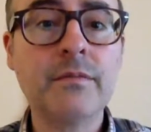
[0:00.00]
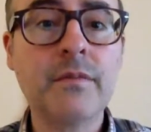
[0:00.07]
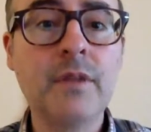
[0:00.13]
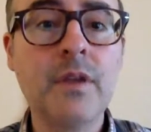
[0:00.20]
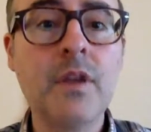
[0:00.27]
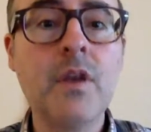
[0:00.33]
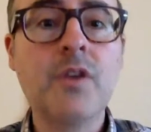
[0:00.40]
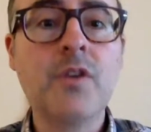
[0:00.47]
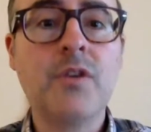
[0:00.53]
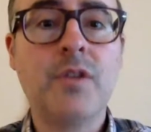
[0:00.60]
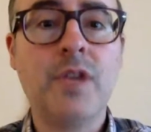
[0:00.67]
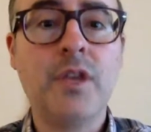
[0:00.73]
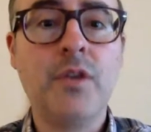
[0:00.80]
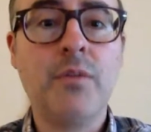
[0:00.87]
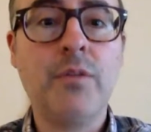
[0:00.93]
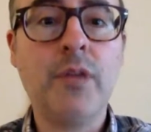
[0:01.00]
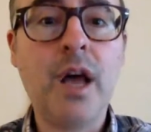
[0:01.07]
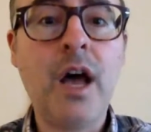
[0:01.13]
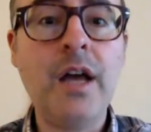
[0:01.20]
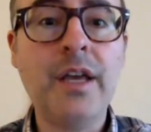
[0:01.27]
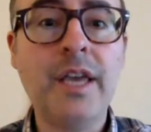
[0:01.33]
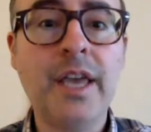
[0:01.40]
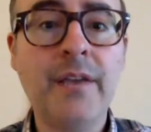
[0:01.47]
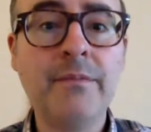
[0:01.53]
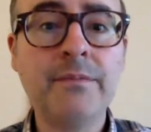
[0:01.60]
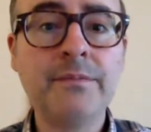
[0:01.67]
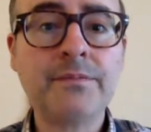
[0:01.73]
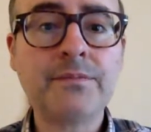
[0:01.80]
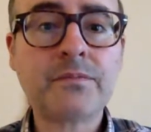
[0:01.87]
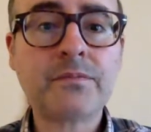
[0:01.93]
so that your blogging
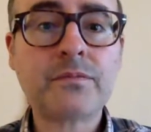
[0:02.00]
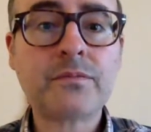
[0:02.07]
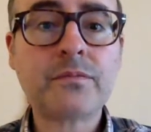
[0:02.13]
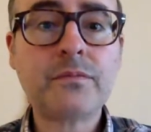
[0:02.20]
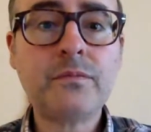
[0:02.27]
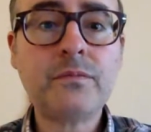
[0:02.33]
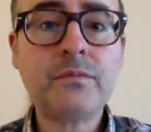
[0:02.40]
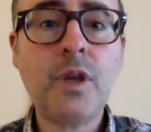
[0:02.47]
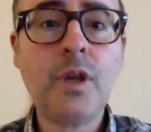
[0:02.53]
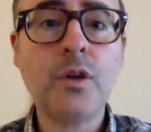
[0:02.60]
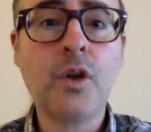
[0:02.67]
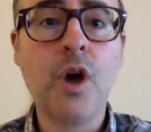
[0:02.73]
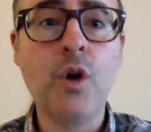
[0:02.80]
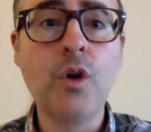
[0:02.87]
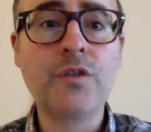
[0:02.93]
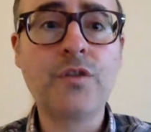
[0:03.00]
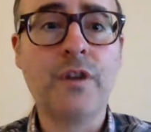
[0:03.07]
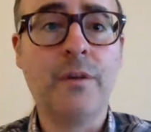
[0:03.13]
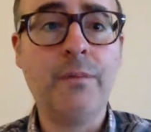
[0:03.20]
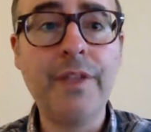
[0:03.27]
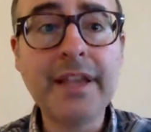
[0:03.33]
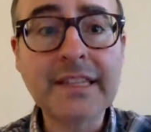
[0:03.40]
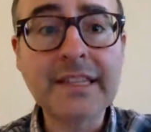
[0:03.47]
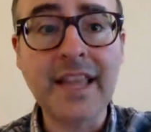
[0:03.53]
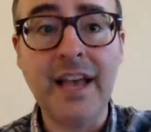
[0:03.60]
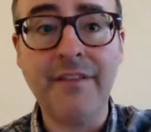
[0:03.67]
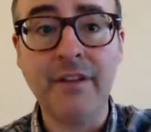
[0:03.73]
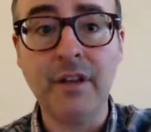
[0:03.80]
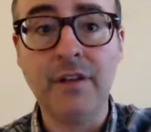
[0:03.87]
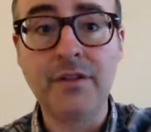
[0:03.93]
goes from this
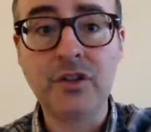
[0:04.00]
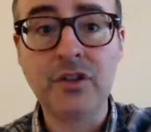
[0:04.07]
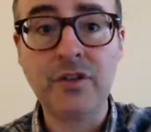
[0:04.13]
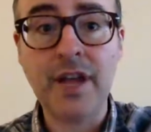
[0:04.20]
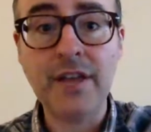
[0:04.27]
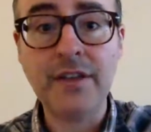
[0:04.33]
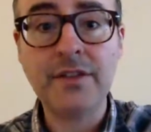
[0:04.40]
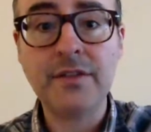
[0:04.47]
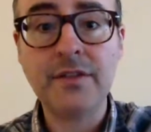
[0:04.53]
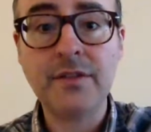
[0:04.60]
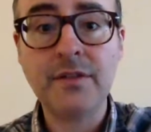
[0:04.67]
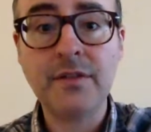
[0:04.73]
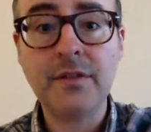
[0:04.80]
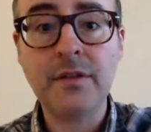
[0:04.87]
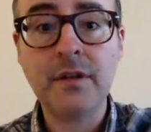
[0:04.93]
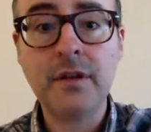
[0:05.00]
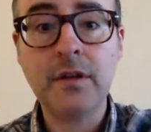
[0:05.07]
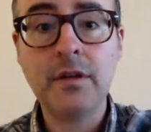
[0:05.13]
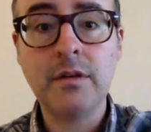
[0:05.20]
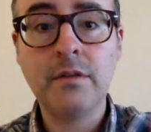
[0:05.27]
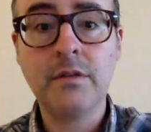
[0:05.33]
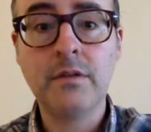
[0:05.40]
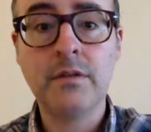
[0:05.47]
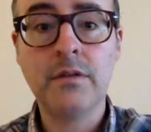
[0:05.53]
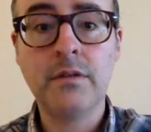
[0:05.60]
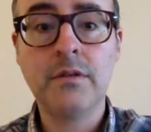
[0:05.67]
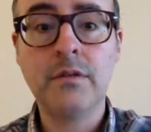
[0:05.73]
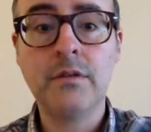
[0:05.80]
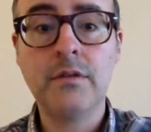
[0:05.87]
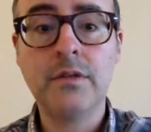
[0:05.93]
level of stress
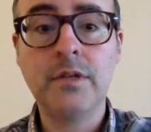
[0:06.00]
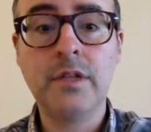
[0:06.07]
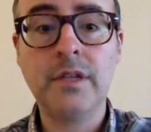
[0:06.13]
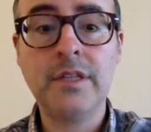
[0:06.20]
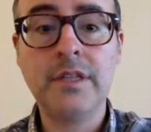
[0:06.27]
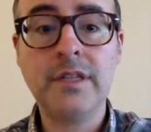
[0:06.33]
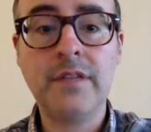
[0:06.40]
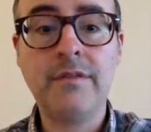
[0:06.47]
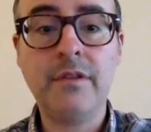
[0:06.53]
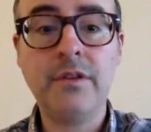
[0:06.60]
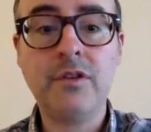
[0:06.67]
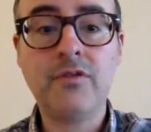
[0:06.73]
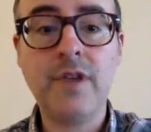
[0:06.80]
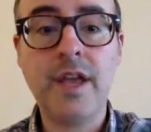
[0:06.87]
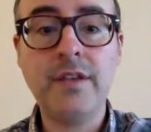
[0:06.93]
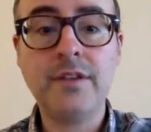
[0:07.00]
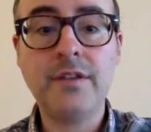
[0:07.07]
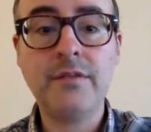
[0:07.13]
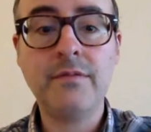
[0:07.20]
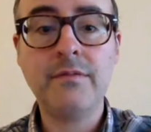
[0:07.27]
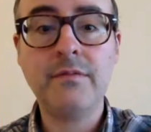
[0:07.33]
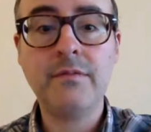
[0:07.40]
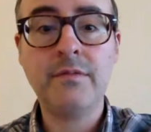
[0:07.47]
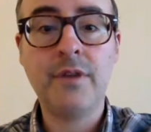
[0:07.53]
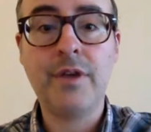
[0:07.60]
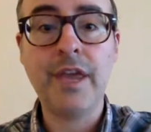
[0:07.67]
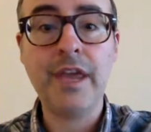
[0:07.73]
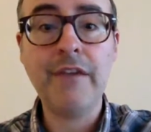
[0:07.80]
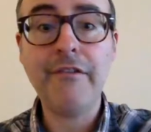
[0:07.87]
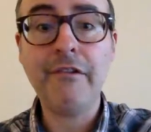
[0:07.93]
to this level of stress.
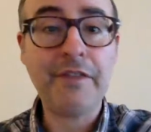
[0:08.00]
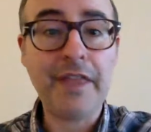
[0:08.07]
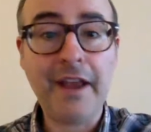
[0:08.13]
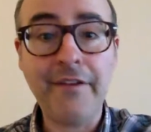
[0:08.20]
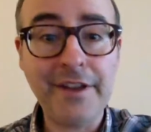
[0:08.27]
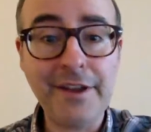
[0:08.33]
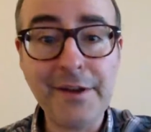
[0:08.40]
Okay, we're down here.